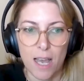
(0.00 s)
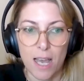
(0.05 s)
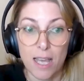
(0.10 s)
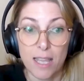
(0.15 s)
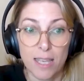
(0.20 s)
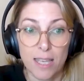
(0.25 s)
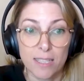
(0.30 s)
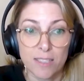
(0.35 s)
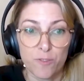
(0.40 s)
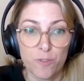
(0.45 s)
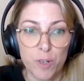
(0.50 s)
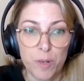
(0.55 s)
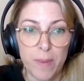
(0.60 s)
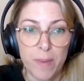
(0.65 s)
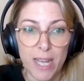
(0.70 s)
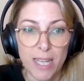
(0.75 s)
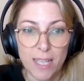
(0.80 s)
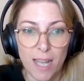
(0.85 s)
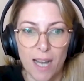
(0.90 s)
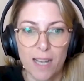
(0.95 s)
that
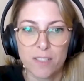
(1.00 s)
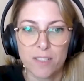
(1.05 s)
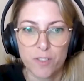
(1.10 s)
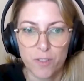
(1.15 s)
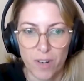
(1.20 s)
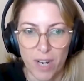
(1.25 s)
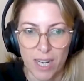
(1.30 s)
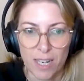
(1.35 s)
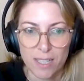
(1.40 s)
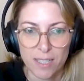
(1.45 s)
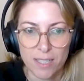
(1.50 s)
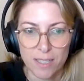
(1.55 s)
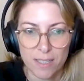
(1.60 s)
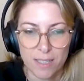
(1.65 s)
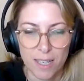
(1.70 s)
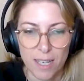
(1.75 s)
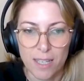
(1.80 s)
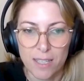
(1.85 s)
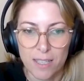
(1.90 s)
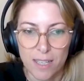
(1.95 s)
remain
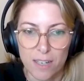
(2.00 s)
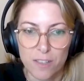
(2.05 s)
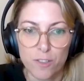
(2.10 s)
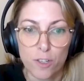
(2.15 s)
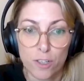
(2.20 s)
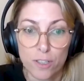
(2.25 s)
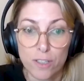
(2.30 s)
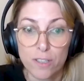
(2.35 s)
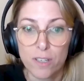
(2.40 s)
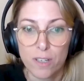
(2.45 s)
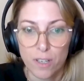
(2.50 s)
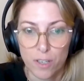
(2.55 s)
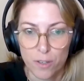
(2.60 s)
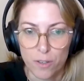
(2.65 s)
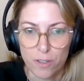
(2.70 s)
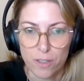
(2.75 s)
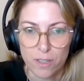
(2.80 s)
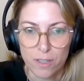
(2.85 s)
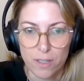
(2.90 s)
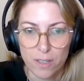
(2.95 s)
untracked and are not
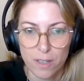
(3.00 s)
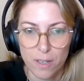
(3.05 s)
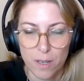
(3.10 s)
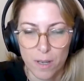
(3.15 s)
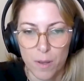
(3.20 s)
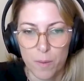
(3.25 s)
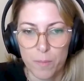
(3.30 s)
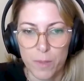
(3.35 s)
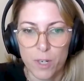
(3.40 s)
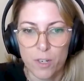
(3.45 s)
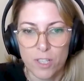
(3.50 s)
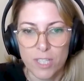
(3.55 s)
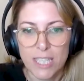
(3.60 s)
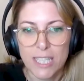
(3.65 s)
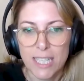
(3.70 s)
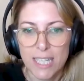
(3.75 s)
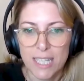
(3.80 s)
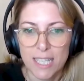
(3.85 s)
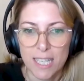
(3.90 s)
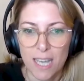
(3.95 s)
secure, because
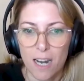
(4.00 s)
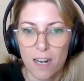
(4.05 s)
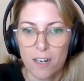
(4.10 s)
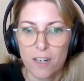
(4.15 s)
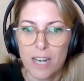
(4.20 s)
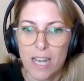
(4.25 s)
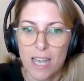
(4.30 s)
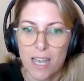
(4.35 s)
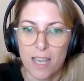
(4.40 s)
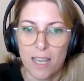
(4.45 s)
these are